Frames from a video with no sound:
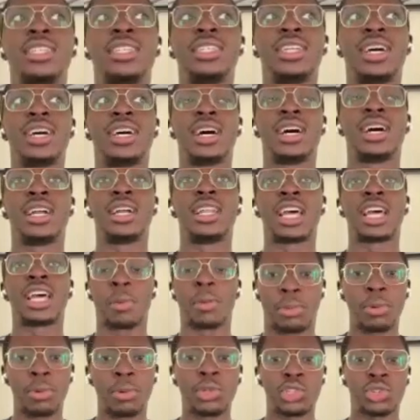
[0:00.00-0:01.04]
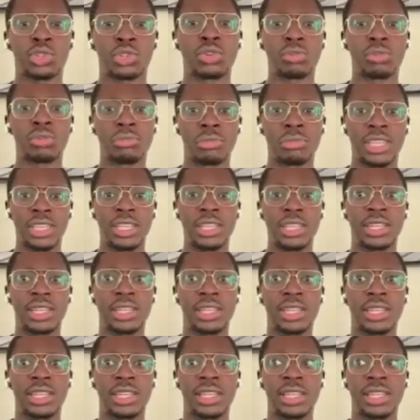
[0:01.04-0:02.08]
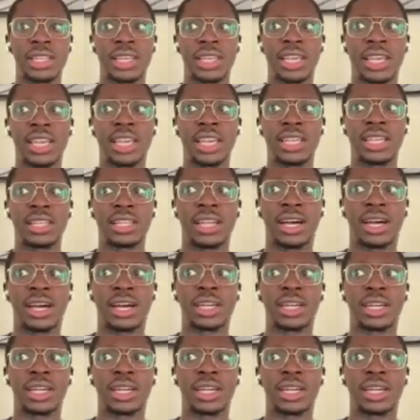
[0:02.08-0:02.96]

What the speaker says: I did like a pro show meet in